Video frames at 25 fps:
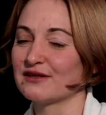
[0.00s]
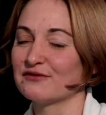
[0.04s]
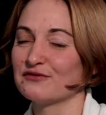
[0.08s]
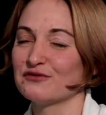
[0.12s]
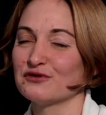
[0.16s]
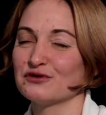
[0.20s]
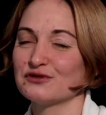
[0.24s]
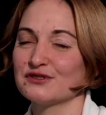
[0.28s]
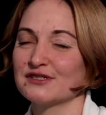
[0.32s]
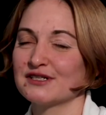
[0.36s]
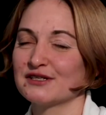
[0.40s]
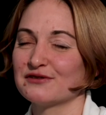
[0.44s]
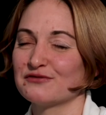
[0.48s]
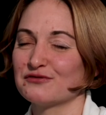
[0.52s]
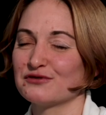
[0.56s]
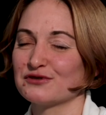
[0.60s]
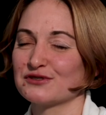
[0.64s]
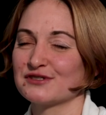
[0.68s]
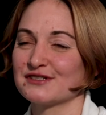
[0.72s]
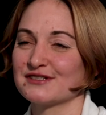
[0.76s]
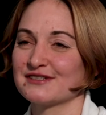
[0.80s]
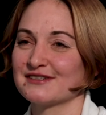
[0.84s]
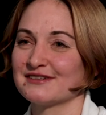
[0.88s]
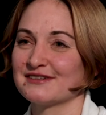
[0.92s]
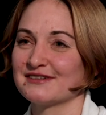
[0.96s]
At first, it
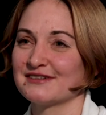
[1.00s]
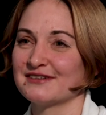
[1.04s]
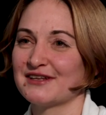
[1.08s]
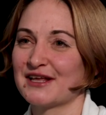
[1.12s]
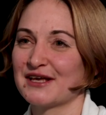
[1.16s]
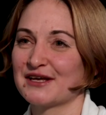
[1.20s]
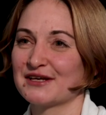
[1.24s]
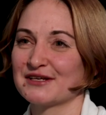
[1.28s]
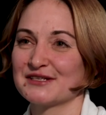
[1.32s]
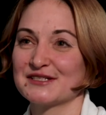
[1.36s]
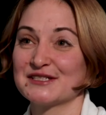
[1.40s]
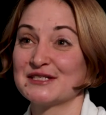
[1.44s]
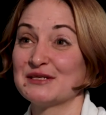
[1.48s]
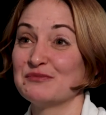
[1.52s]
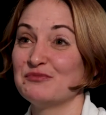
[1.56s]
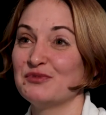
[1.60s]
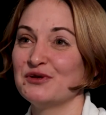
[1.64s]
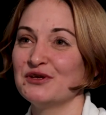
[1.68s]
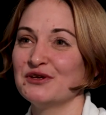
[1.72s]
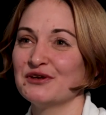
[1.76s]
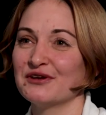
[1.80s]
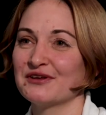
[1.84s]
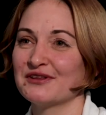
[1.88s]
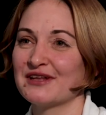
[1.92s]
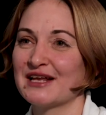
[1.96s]
was like a
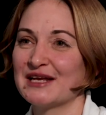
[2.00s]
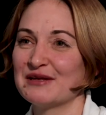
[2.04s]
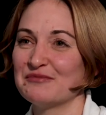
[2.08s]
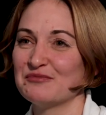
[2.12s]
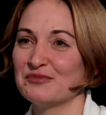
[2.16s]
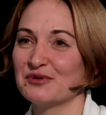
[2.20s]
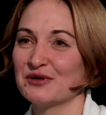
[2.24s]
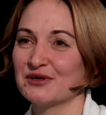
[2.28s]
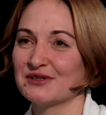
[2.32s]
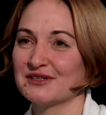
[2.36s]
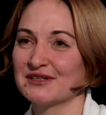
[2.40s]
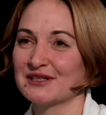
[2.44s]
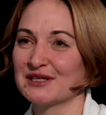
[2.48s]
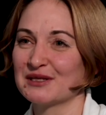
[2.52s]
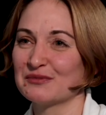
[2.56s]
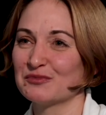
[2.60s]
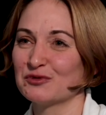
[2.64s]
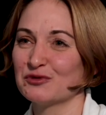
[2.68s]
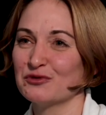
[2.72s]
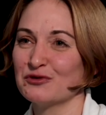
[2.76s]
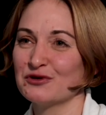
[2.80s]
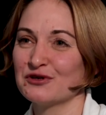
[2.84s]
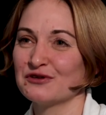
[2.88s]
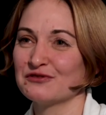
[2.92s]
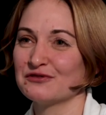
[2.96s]
Siberian Olympiad in
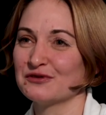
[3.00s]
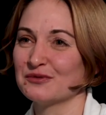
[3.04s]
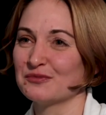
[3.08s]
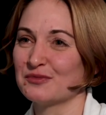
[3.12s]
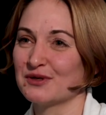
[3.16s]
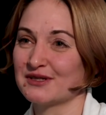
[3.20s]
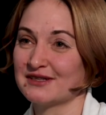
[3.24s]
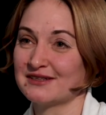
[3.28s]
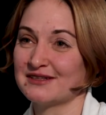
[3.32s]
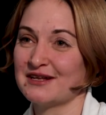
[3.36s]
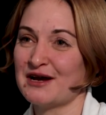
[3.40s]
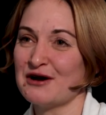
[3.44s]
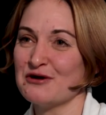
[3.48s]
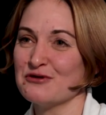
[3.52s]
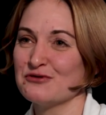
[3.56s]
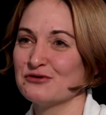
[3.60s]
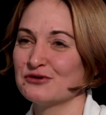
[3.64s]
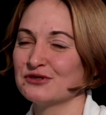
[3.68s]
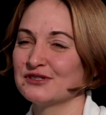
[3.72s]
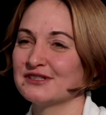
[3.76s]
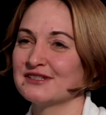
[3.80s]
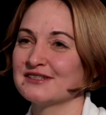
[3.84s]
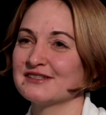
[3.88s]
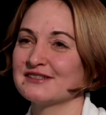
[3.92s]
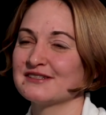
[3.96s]
cryptography, but now
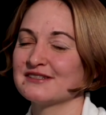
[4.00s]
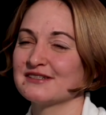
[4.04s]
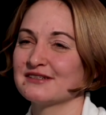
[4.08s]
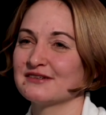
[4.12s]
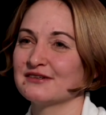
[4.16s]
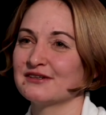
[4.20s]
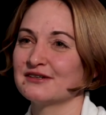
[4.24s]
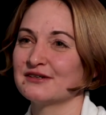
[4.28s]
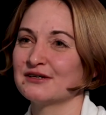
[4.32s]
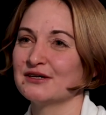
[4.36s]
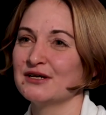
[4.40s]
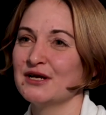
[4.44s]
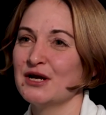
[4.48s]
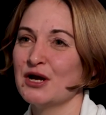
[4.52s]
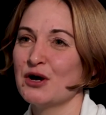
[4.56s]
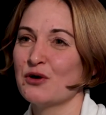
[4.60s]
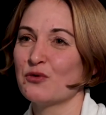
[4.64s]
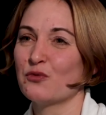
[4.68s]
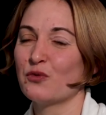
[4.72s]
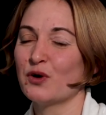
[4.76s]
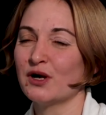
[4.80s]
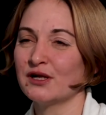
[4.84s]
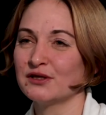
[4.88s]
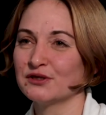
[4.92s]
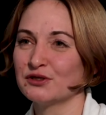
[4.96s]
it is a
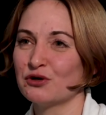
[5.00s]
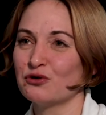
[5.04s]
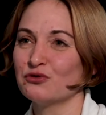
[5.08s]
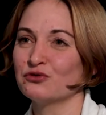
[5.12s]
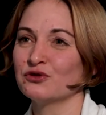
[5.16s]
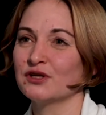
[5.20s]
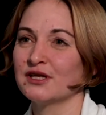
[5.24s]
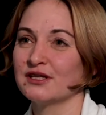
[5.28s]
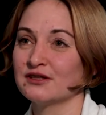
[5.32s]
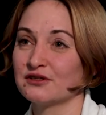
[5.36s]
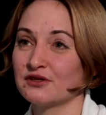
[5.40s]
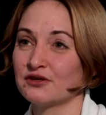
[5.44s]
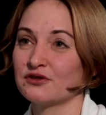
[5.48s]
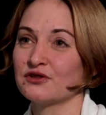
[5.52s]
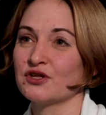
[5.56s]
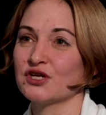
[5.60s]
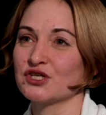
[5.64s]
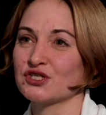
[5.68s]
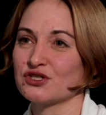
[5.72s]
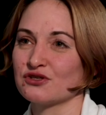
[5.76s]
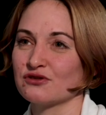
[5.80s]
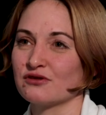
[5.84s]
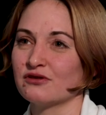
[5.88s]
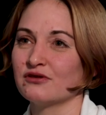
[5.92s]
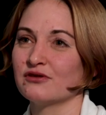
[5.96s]
well-known
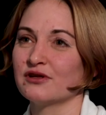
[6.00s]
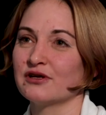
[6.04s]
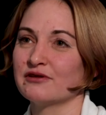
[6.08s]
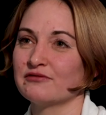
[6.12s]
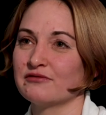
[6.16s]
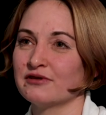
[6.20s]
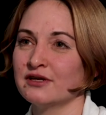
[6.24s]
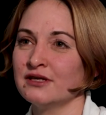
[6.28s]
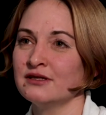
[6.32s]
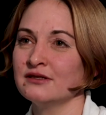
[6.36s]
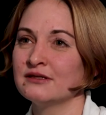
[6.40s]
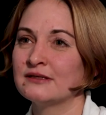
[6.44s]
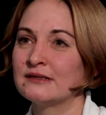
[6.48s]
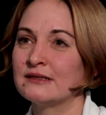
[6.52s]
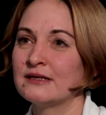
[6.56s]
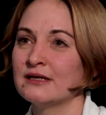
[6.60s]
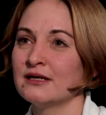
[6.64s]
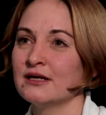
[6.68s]
international event,